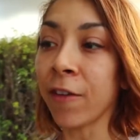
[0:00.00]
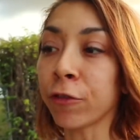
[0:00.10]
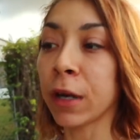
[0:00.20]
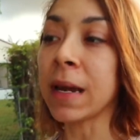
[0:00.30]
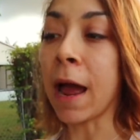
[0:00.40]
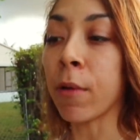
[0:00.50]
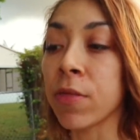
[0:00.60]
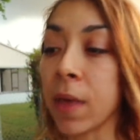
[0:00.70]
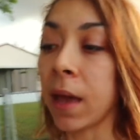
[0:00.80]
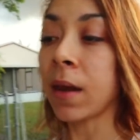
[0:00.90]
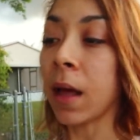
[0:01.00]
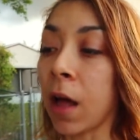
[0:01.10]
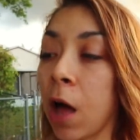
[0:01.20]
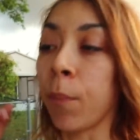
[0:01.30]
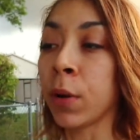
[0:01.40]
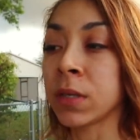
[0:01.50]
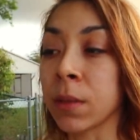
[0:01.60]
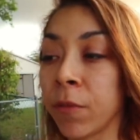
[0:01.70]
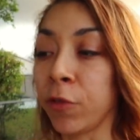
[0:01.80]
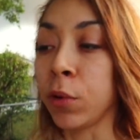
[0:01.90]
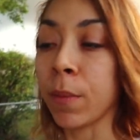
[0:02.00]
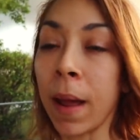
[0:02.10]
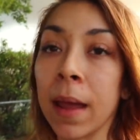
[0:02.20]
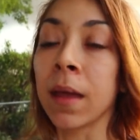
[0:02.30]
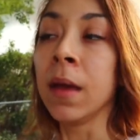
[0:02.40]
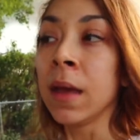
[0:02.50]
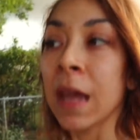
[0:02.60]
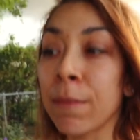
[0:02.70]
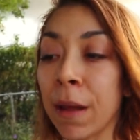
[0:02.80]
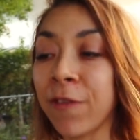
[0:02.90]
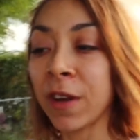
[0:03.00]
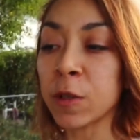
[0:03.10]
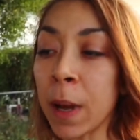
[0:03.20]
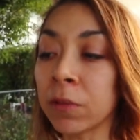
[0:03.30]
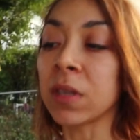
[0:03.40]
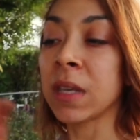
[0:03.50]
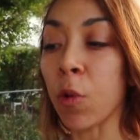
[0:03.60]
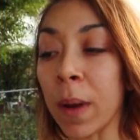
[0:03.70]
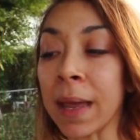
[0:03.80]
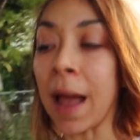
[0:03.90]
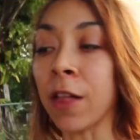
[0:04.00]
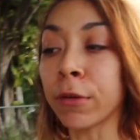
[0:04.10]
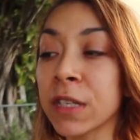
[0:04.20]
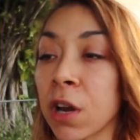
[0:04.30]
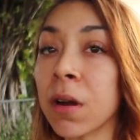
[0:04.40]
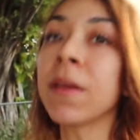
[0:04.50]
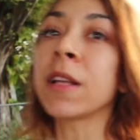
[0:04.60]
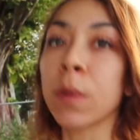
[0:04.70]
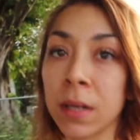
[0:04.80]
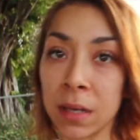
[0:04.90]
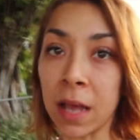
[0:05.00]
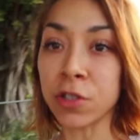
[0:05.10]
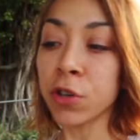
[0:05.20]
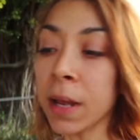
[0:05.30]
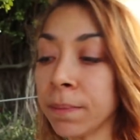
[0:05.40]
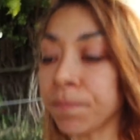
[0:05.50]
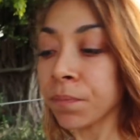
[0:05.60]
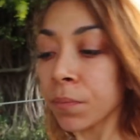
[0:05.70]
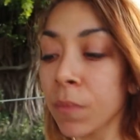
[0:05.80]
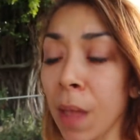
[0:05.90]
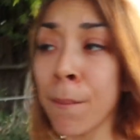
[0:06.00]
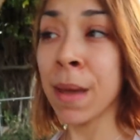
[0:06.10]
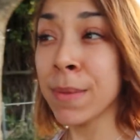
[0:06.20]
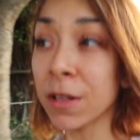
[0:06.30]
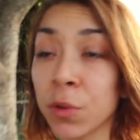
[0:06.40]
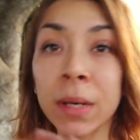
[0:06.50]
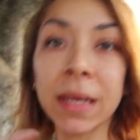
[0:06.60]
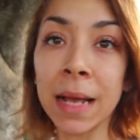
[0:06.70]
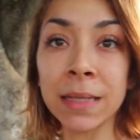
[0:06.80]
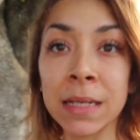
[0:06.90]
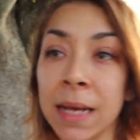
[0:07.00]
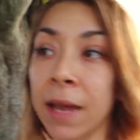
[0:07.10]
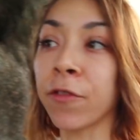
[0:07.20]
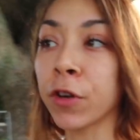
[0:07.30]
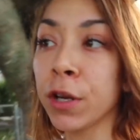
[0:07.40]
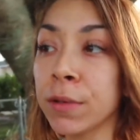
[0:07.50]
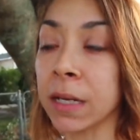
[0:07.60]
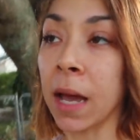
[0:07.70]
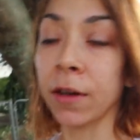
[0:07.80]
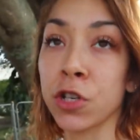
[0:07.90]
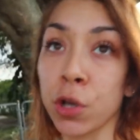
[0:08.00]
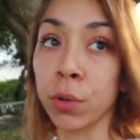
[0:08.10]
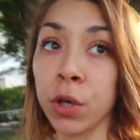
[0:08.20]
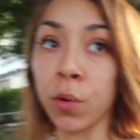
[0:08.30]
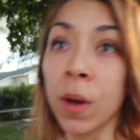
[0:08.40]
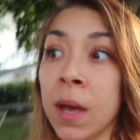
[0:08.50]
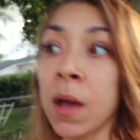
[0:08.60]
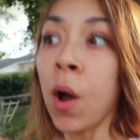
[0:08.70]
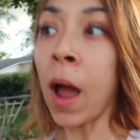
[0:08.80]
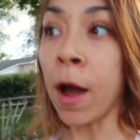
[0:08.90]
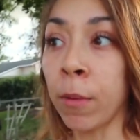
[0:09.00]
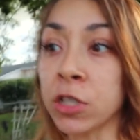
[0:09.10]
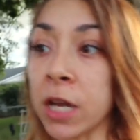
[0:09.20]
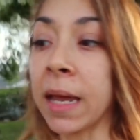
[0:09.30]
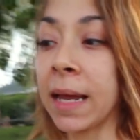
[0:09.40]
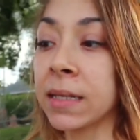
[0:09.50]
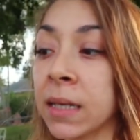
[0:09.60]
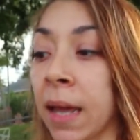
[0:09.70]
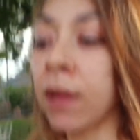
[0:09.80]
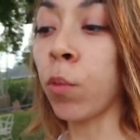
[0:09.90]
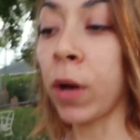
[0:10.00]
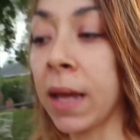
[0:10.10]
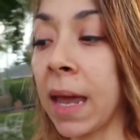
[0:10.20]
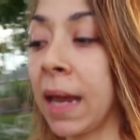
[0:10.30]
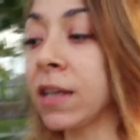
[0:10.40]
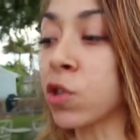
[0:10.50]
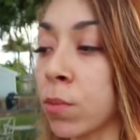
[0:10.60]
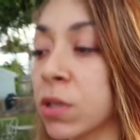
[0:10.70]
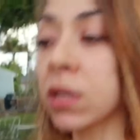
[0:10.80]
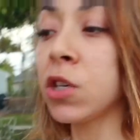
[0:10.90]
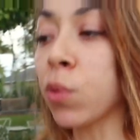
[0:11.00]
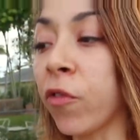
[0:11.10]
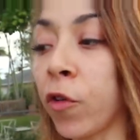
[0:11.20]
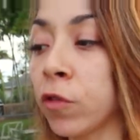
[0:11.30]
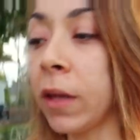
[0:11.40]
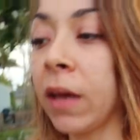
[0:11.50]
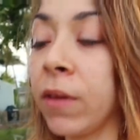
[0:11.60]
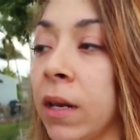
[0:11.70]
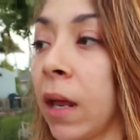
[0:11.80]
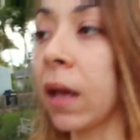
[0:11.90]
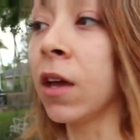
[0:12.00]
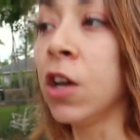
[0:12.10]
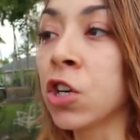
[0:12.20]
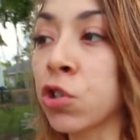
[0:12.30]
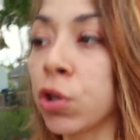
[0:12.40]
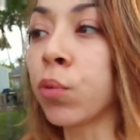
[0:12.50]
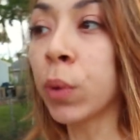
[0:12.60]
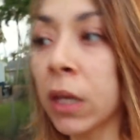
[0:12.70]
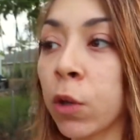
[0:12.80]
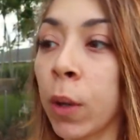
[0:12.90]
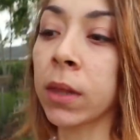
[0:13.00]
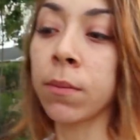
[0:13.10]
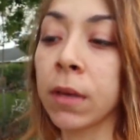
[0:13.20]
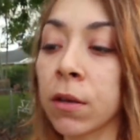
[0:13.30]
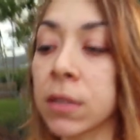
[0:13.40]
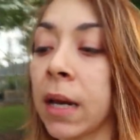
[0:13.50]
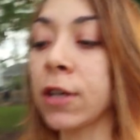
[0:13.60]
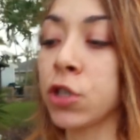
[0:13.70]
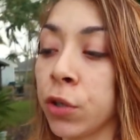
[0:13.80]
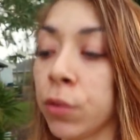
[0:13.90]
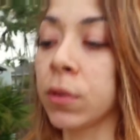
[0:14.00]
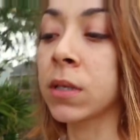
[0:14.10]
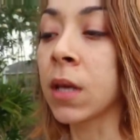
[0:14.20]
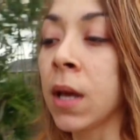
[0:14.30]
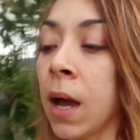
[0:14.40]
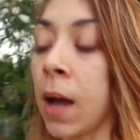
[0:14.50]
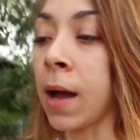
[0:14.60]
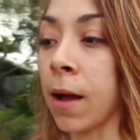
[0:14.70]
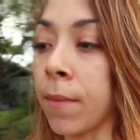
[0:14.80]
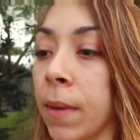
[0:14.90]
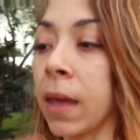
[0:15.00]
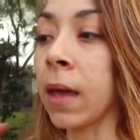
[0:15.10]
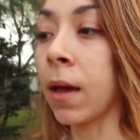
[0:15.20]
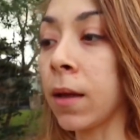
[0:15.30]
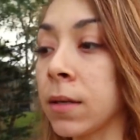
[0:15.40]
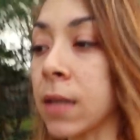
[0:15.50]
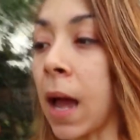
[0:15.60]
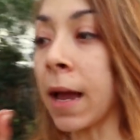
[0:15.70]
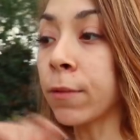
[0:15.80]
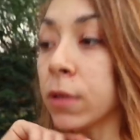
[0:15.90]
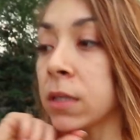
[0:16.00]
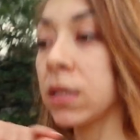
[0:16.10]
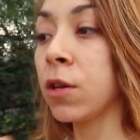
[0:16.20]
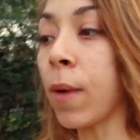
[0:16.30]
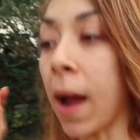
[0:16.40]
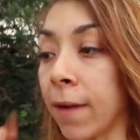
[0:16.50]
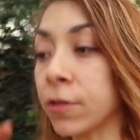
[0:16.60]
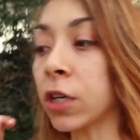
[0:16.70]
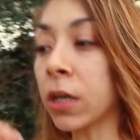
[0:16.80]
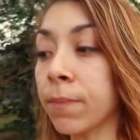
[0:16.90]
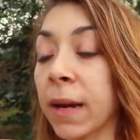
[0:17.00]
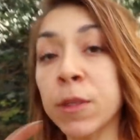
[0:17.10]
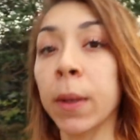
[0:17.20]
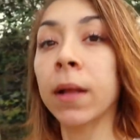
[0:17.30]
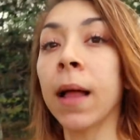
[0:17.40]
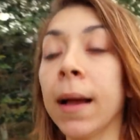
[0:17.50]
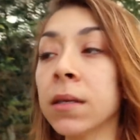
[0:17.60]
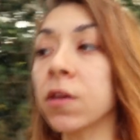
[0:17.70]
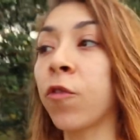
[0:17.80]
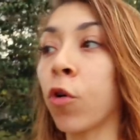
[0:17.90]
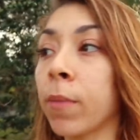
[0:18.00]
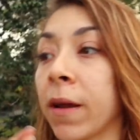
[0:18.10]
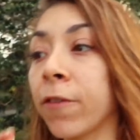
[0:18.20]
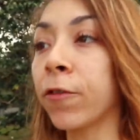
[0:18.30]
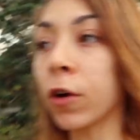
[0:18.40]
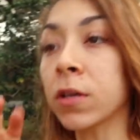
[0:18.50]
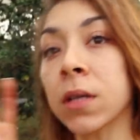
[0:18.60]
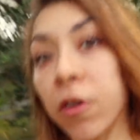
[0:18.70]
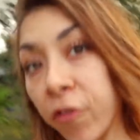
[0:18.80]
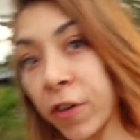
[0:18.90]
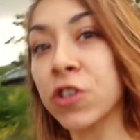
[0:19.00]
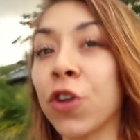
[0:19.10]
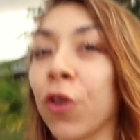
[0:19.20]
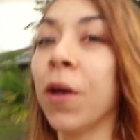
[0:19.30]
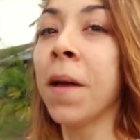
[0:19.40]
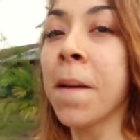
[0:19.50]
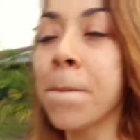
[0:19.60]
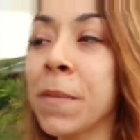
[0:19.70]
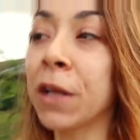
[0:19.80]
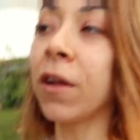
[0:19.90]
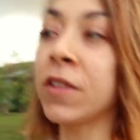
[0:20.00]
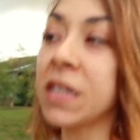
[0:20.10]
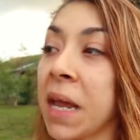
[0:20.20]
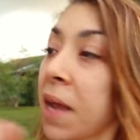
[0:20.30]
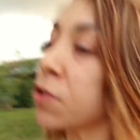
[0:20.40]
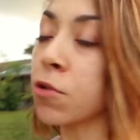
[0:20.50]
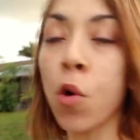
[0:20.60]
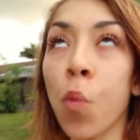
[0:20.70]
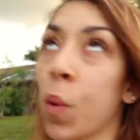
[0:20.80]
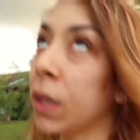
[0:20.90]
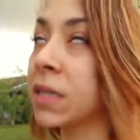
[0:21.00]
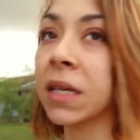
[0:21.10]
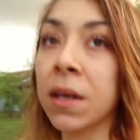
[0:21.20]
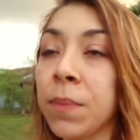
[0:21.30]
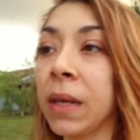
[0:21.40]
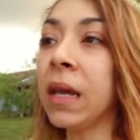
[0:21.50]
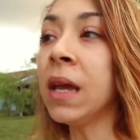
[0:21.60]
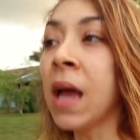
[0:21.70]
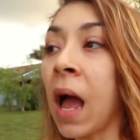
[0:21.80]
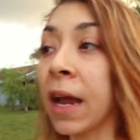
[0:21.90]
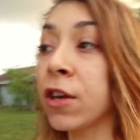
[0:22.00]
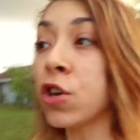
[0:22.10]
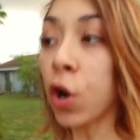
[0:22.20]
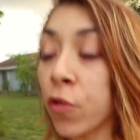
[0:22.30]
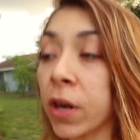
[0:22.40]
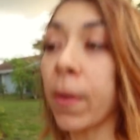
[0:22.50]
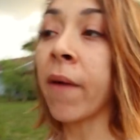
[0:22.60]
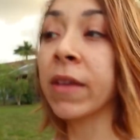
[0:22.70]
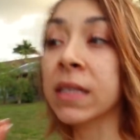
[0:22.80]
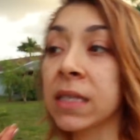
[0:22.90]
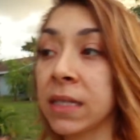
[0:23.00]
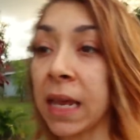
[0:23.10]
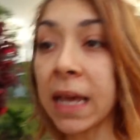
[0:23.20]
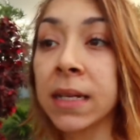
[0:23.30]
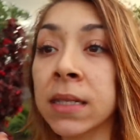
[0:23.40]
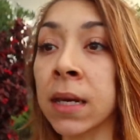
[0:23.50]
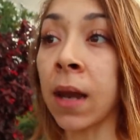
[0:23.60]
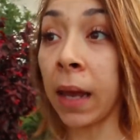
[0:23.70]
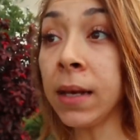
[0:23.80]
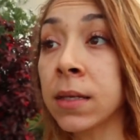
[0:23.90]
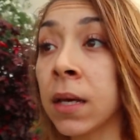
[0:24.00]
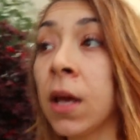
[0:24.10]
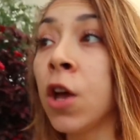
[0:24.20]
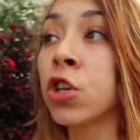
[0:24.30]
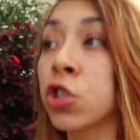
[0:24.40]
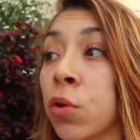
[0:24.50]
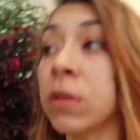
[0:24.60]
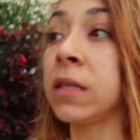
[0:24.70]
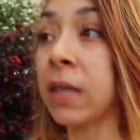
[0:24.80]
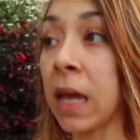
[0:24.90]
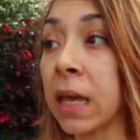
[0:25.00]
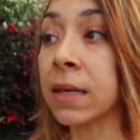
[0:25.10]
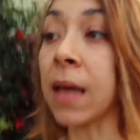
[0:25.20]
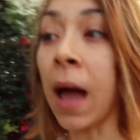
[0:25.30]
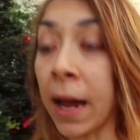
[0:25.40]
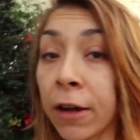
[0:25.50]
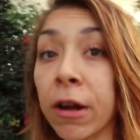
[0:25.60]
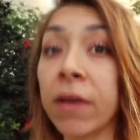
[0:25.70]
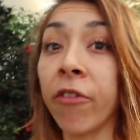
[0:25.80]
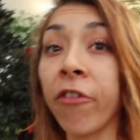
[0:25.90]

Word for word: every now and then I'll, I'll put some food in my in MyFitnessPal to see where my calories are that's what I did yesterday Maybe I'll do it again today for you to kind of show you how much I ate today and what I ate. So I'm just gonna do a full day of eating, show you really quick the meals that I choose, um, and I will see you after my spin class for my first official meal of the day. I don't know what it's gonna be. I know that I'm having steak tonight, so steak is higher in